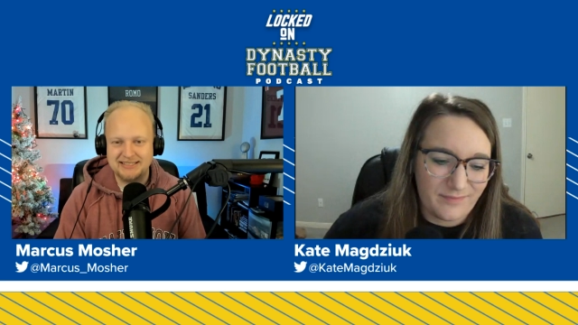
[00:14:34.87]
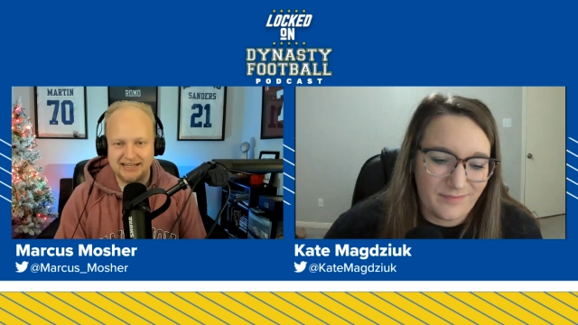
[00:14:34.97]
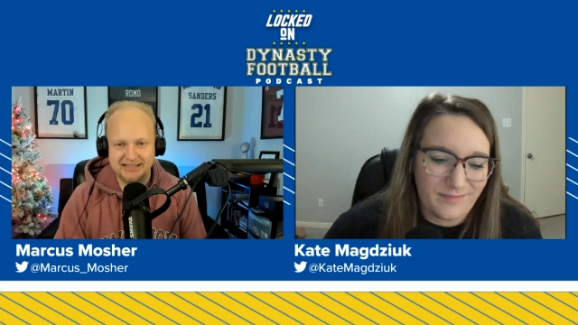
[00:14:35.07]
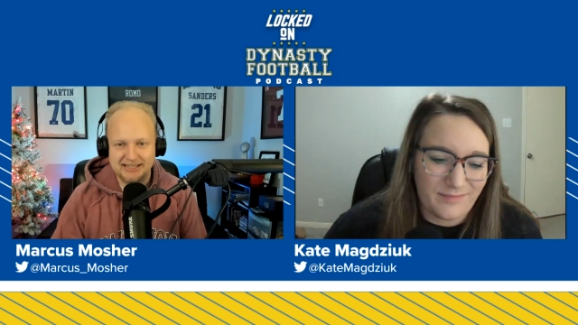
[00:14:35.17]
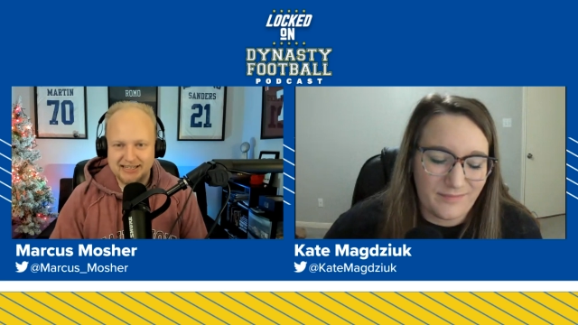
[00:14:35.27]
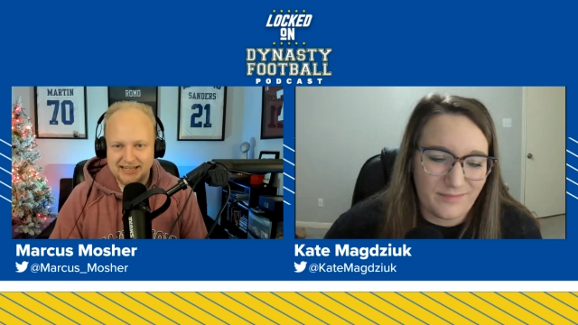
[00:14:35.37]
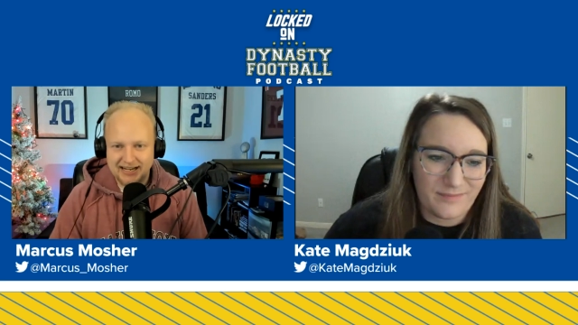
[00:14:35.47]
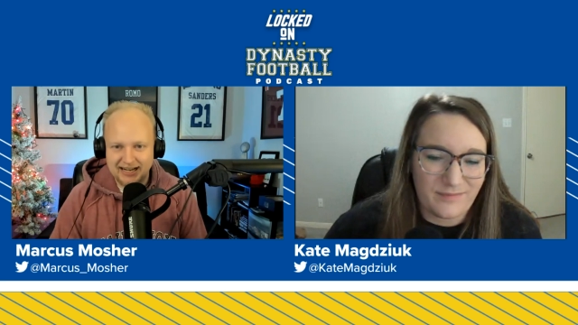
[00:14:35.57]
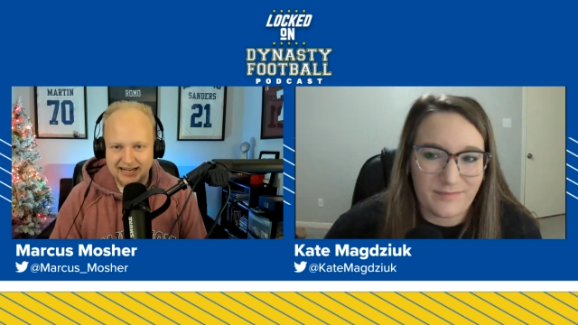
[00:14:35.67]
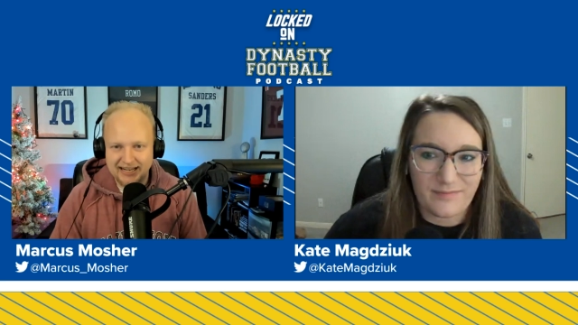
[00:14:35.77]
Speaker 1: night.
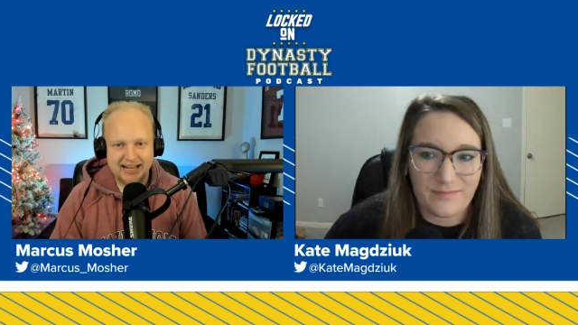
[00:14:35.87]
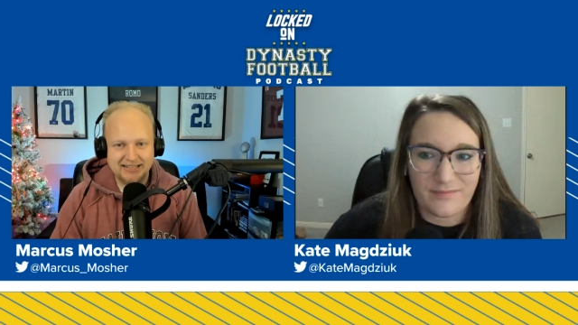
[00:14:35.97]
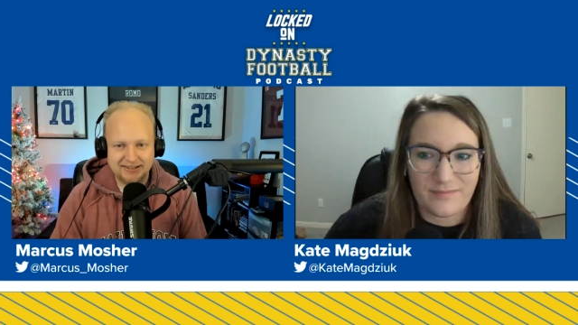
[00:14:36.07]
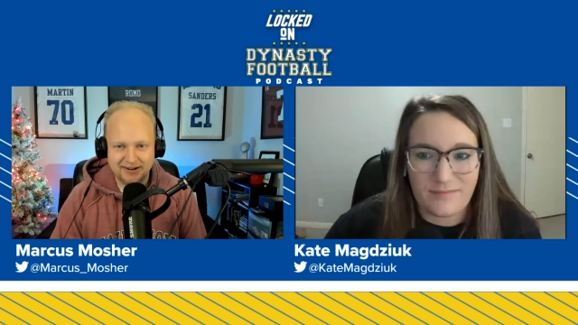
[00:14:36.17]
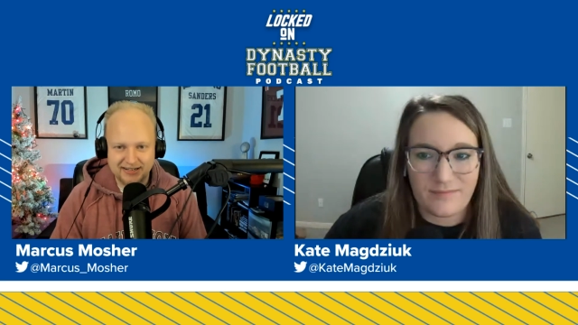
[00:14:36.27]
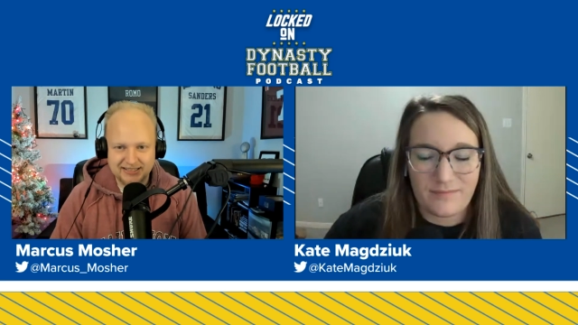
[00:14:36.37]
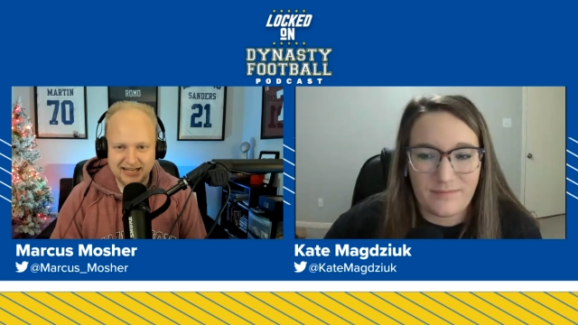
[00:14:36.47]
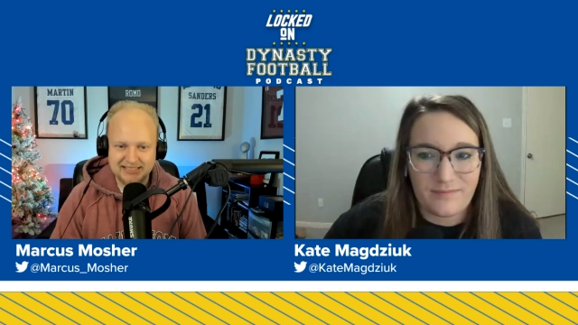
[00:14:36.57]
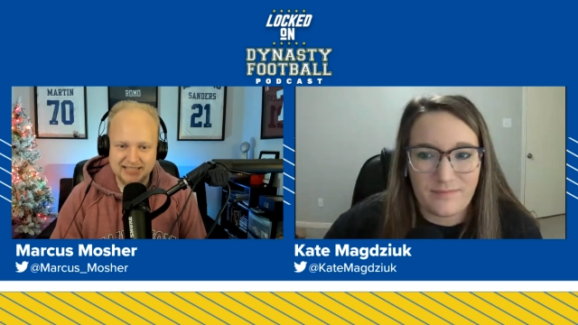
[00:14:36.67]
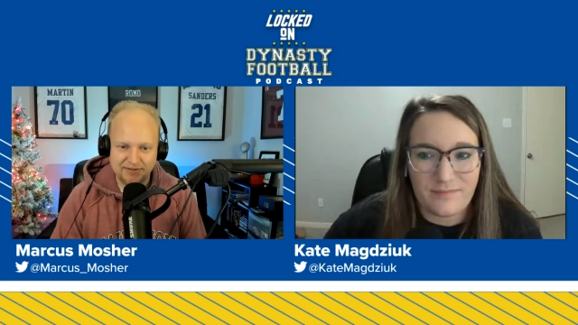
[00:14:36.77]
Uh, he had eight targets,
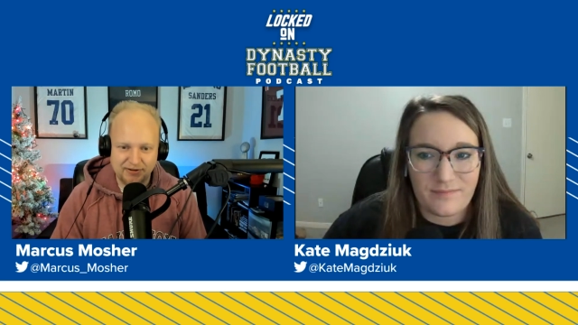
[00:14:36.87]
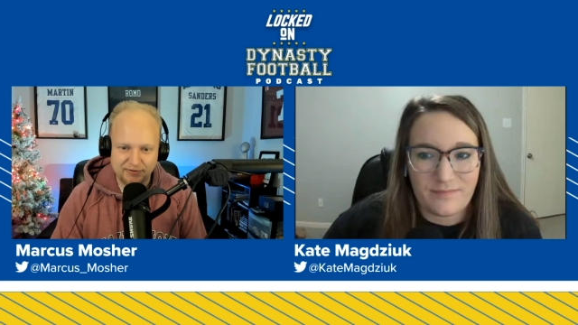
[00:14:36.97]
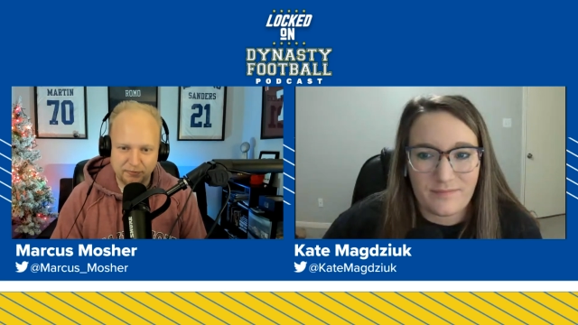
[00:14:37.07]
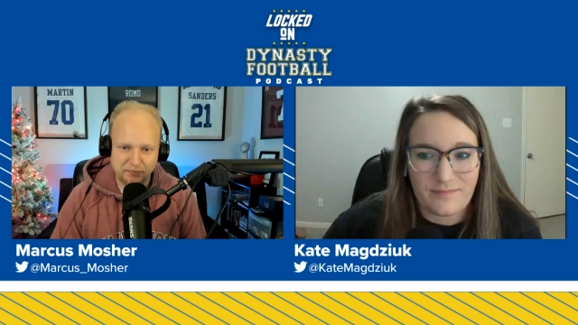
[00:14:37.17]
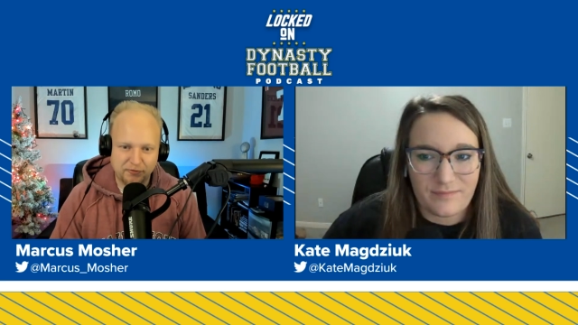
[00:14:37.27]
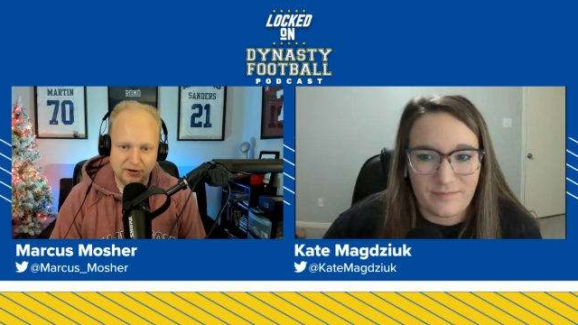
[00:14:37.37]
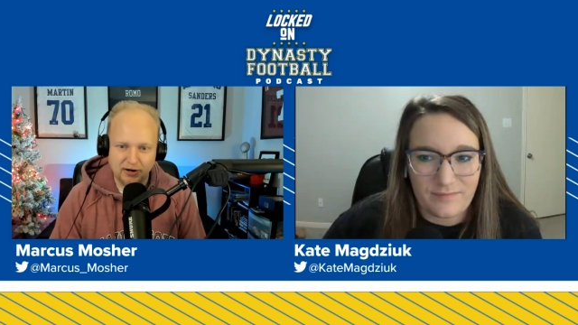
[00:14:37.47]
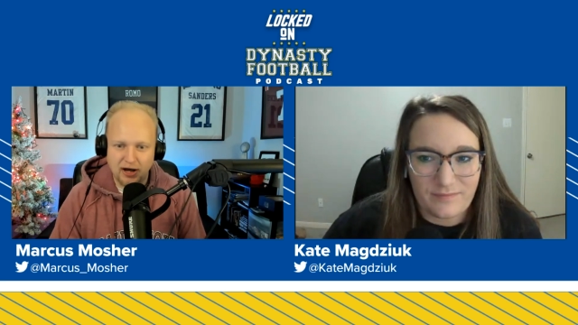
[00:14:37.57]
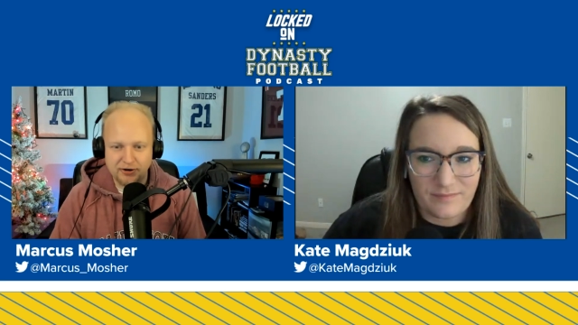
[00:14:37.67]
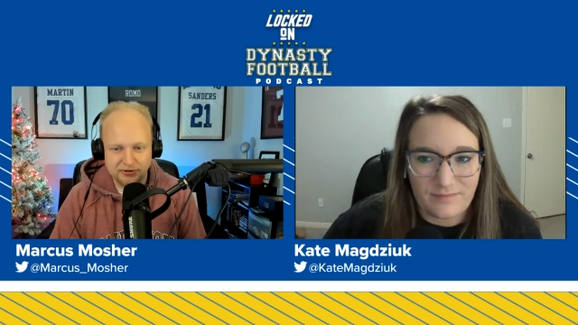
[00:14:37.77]
caught seven of them for
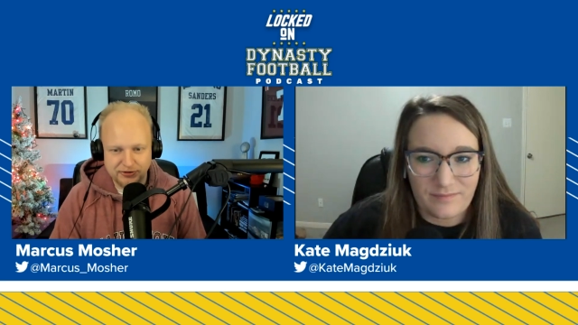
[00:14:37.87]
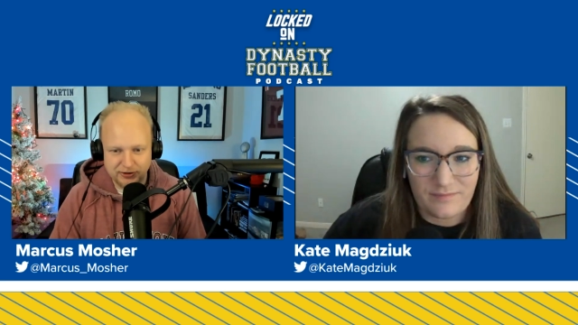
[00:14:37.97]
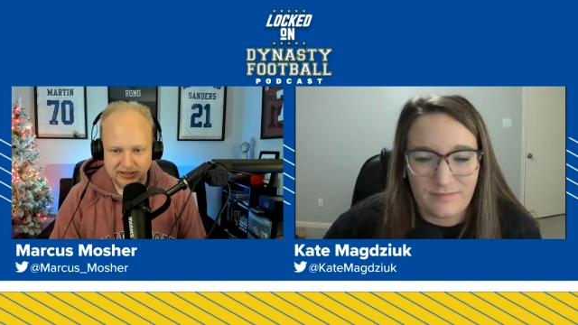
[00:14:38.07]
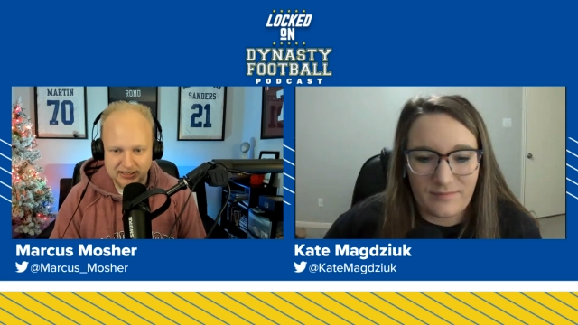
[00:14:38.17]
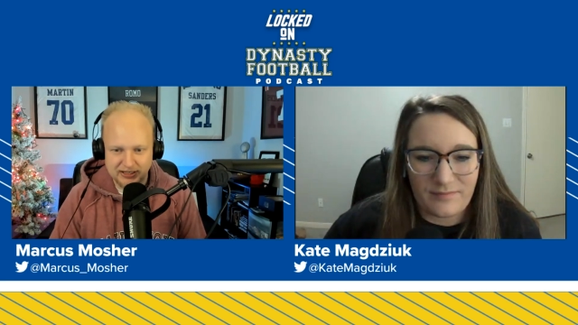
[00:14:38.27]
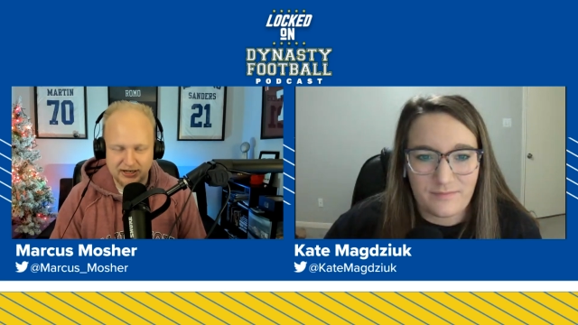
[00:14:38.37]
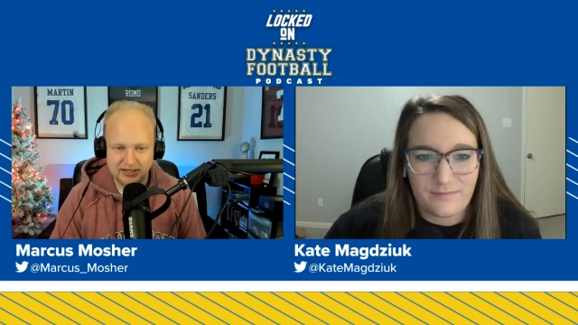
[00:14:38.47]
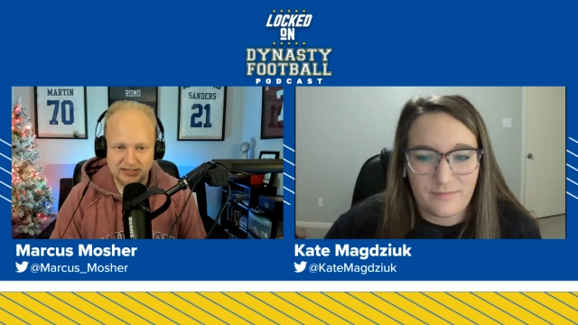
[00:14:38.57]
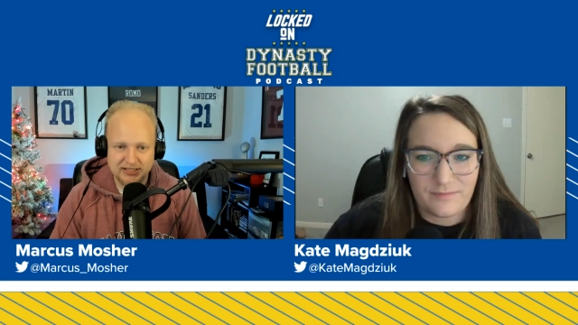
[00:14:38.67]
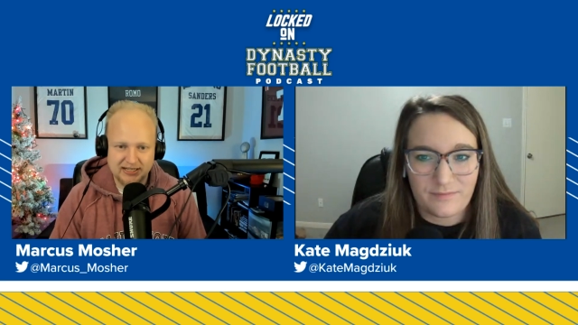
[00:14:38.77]
113
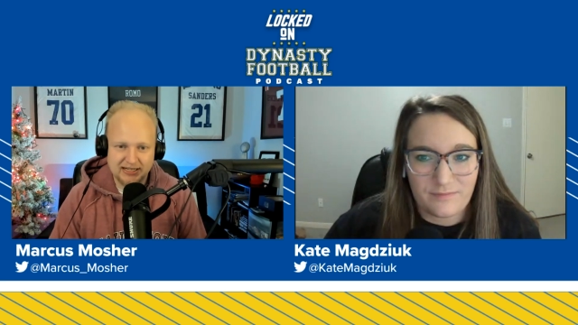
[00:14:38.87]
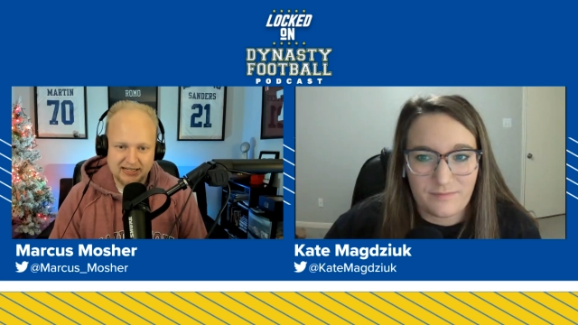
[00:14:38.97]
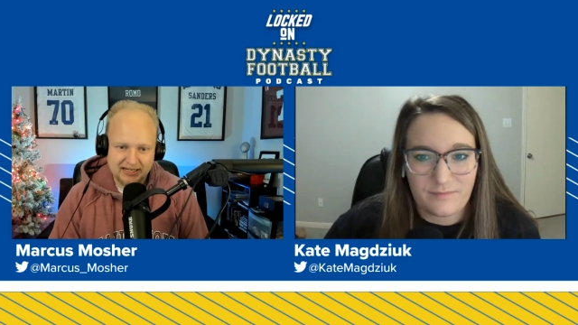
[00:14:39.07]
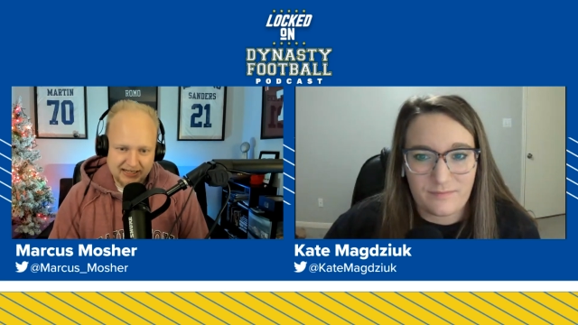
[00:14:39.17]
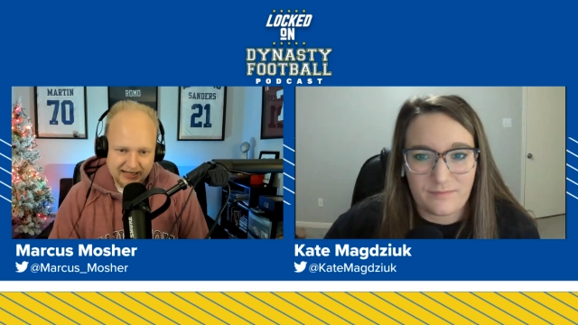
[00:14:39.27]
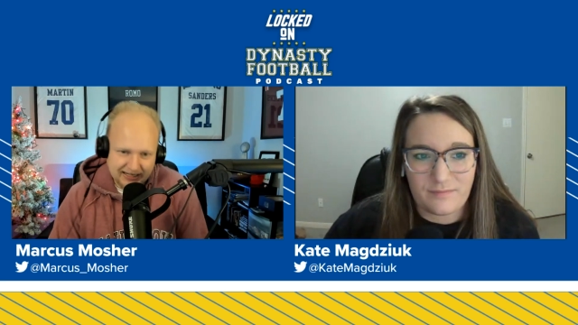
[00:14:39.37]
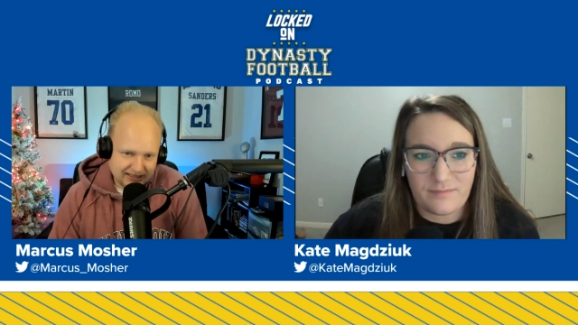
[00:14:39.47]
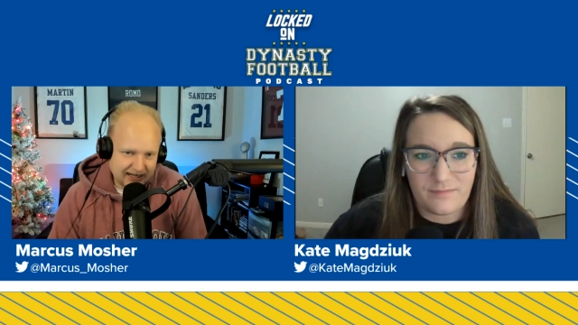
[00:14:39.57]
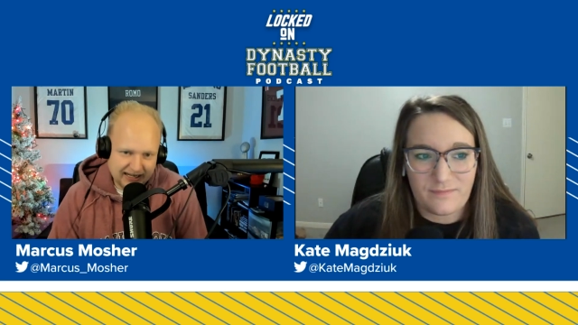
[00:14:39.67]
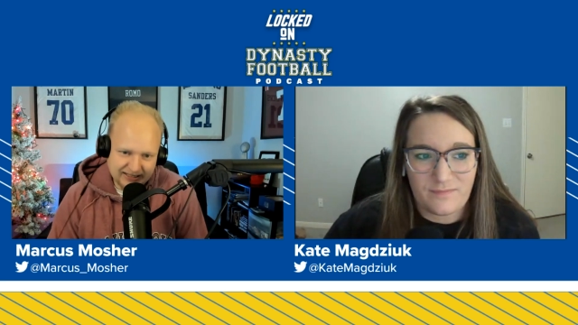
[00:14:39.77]
yards. Okay, he's
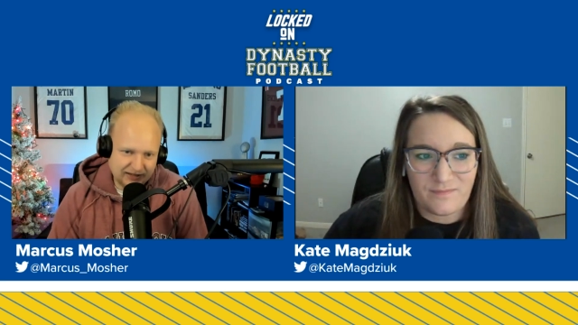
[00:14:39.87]
going to easily